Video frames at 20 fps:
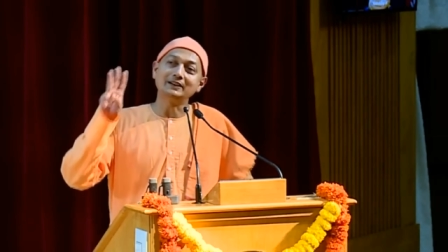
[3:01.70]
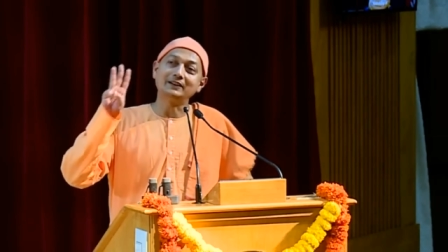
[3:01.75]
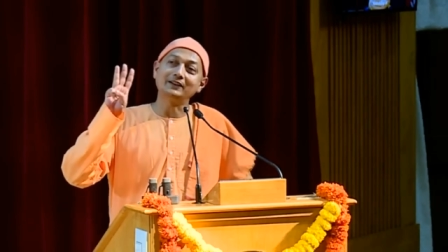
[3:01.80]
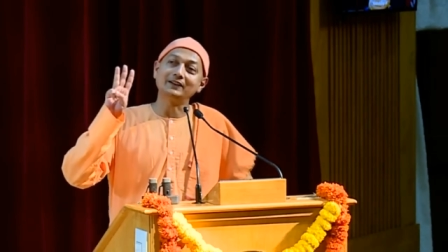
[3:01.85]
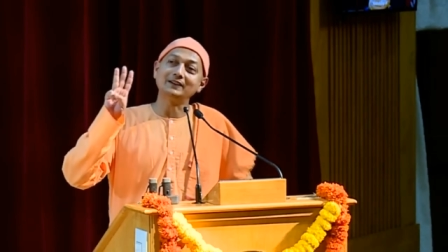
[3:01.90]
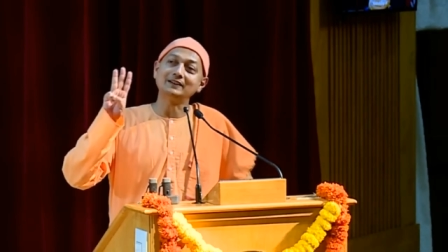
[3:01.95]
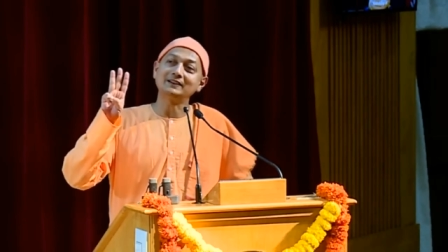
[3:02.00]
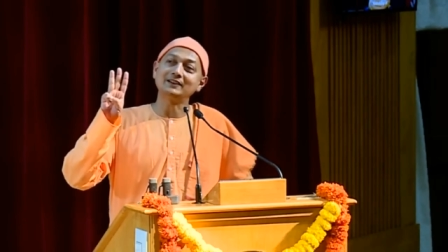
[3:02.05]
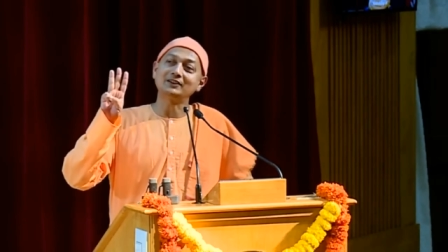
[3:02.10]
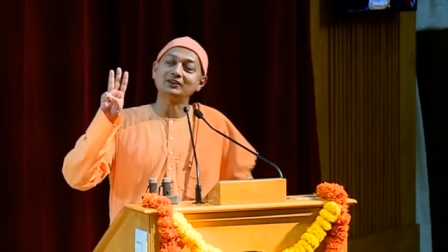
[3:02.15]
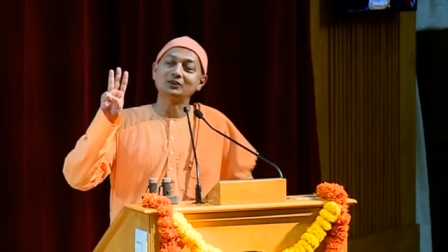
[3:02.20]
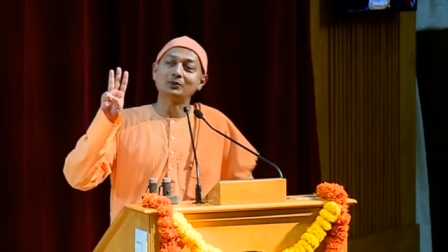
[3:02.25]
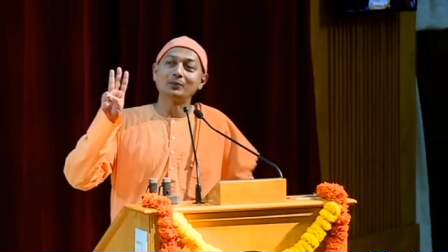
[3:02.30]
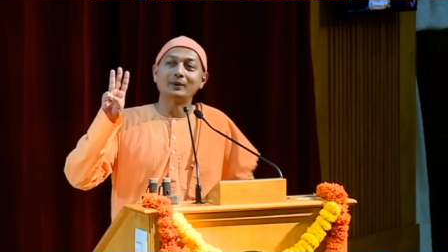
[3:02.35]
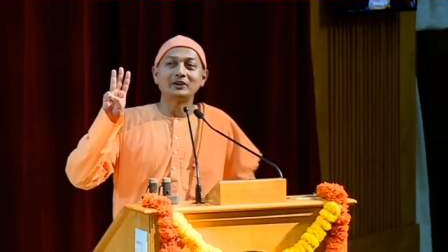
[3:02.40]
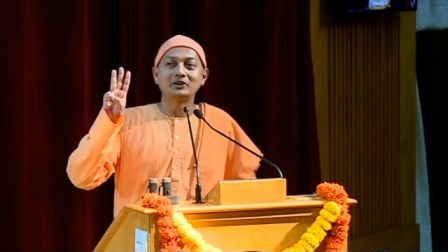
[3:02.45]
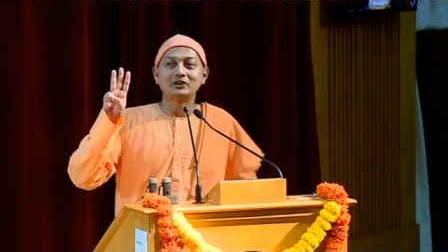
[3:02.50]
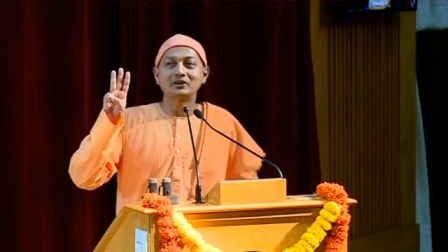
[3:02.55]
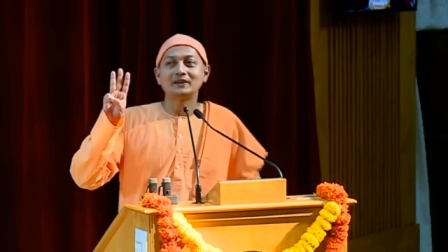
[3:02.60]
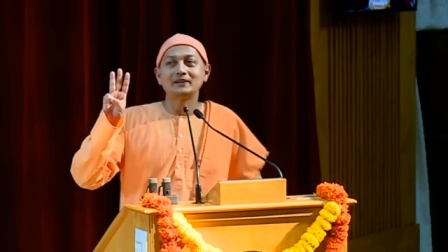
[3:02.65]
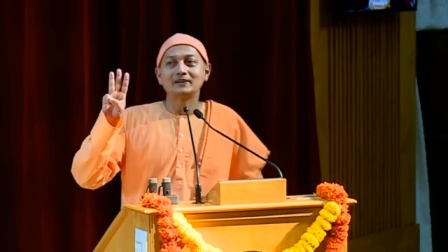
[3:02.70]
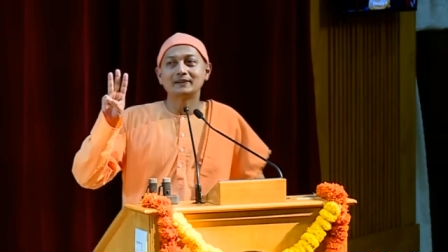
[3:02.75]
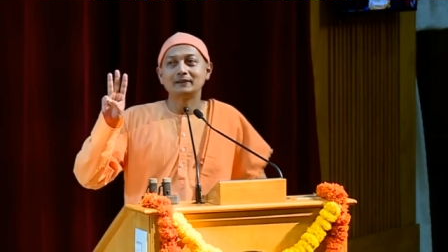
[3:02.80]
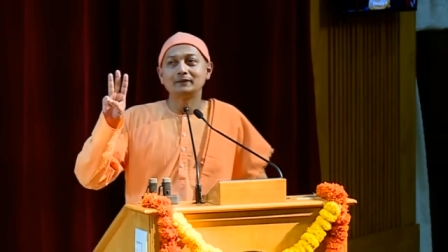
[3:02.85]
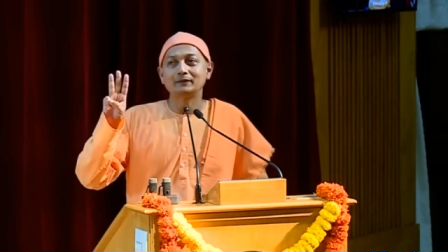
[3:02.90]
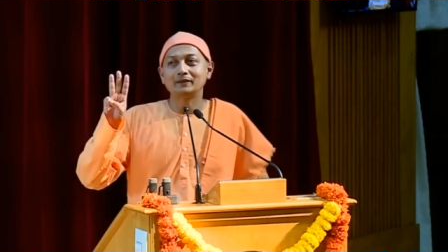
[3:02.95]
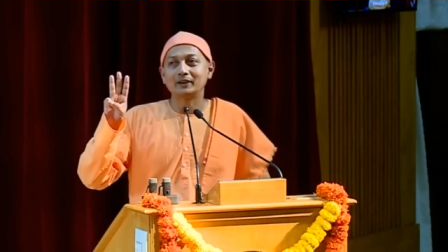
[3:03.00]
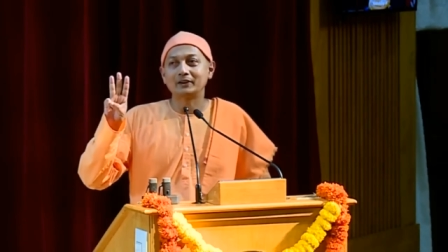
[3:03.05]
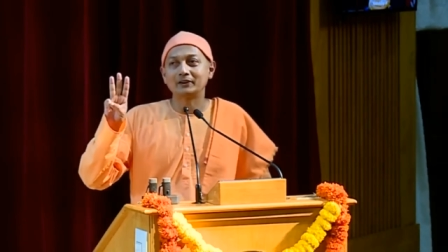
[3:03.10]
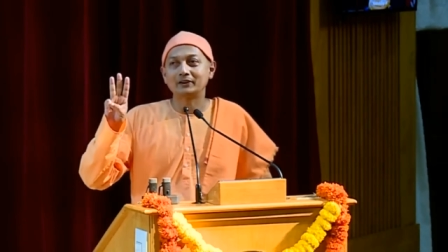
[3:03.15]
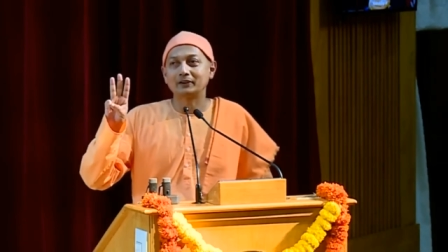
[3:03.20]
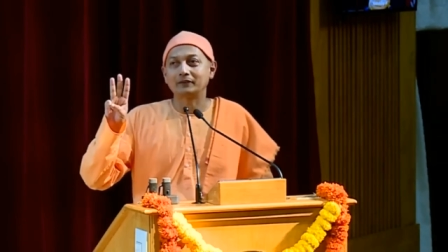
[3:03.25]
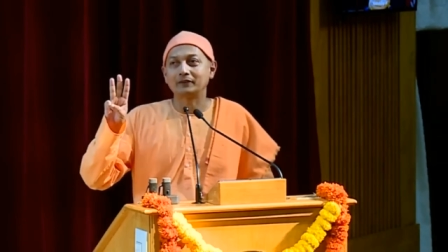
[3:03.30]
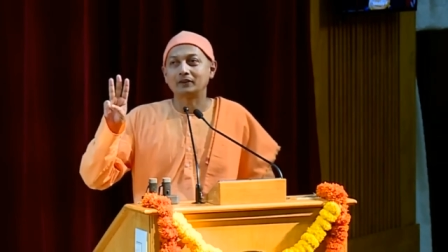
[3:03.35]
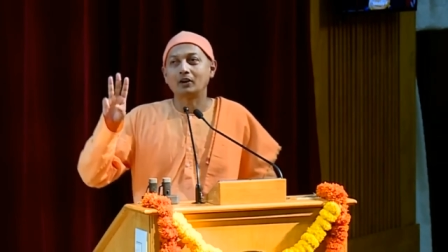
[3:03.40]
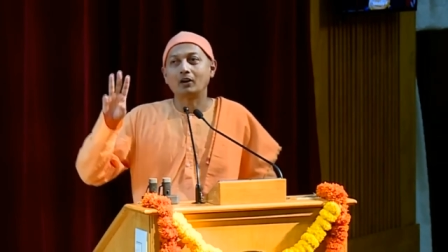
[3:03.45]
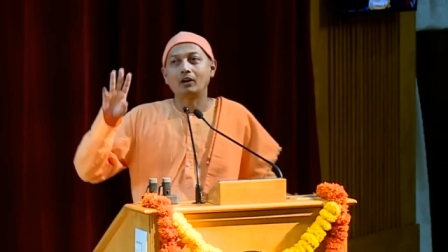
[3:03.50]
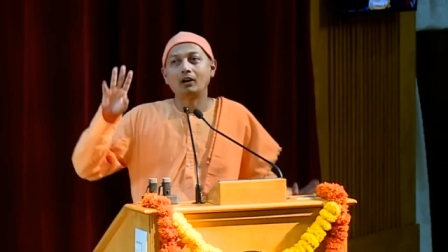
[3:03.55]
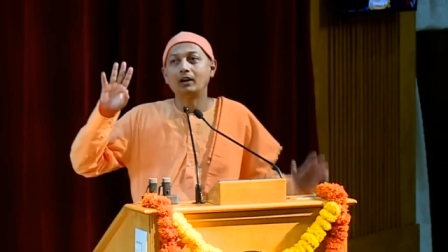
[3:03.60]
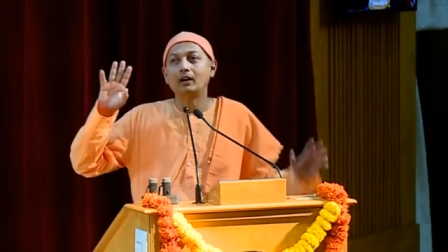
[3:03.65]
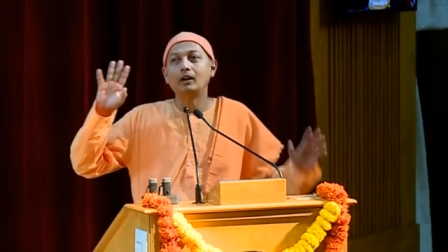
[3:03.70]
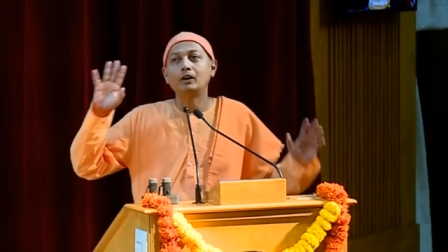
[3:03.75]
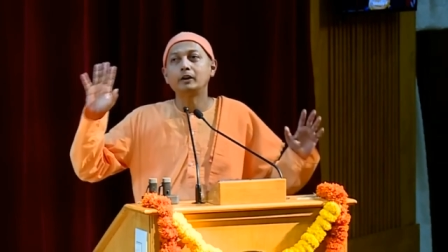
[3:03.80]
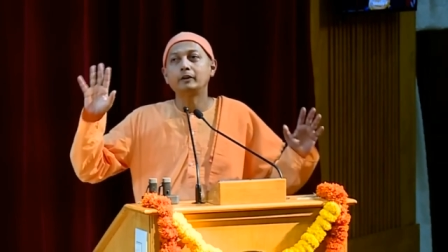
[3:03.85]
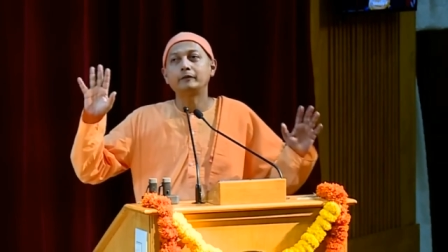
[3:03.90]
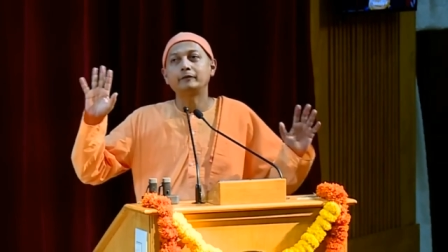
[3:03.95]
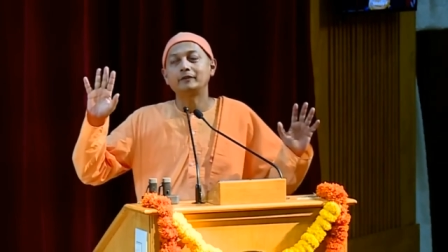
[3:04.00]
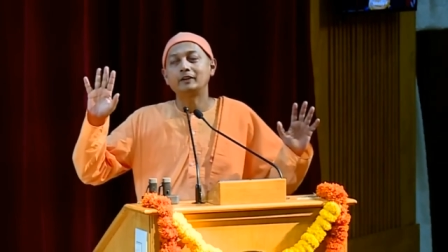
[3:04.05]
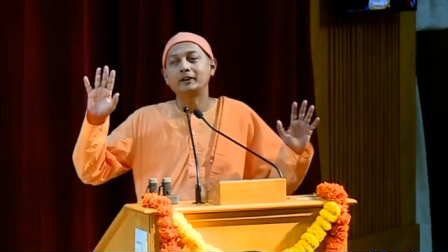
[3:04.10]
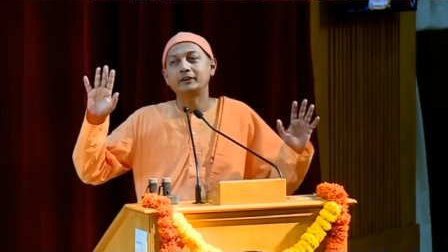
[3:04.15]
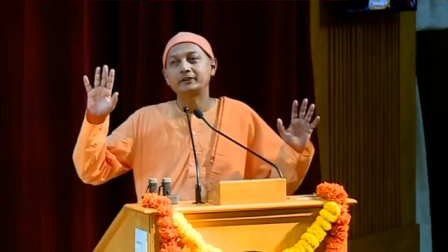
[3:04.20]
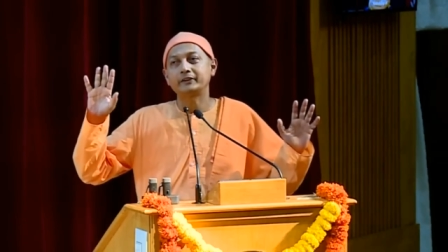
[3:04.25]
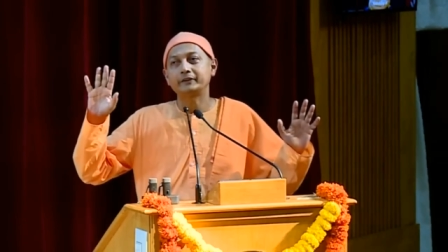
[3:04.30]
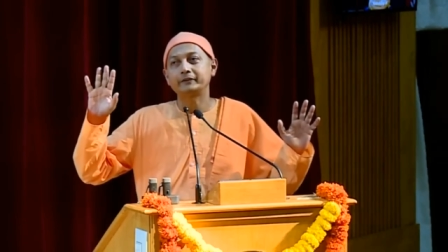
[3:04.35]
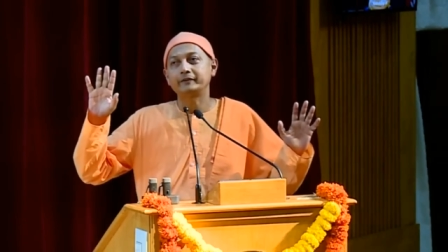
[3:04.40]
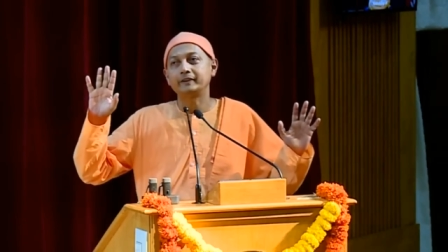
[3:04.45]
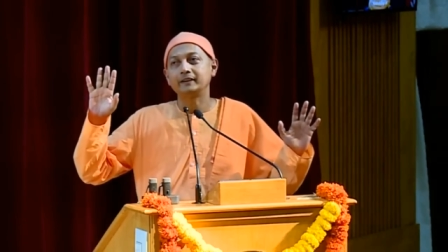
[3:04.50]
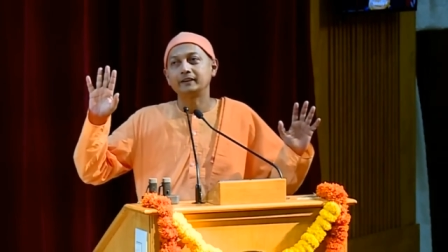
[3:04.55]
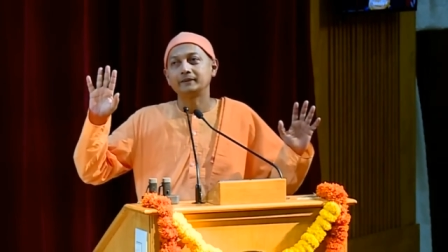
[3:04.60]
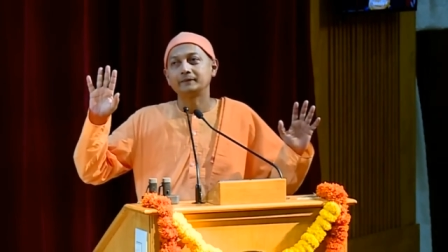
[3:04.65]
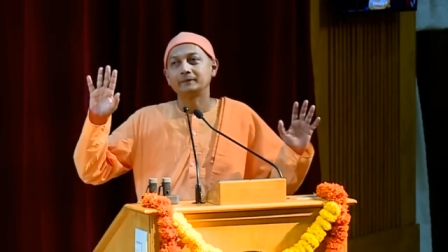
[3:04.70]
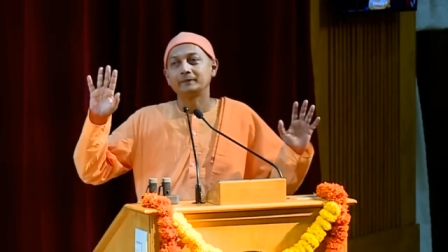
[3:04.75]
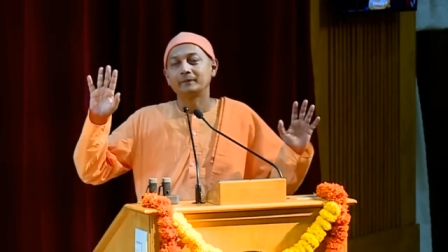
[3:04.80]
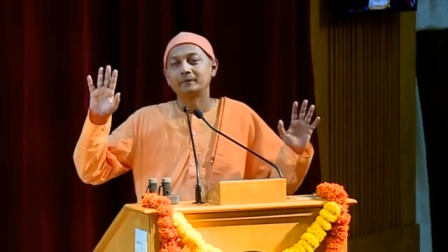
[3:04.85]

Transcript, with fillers: greatest questions in philosophy, all of philosophy,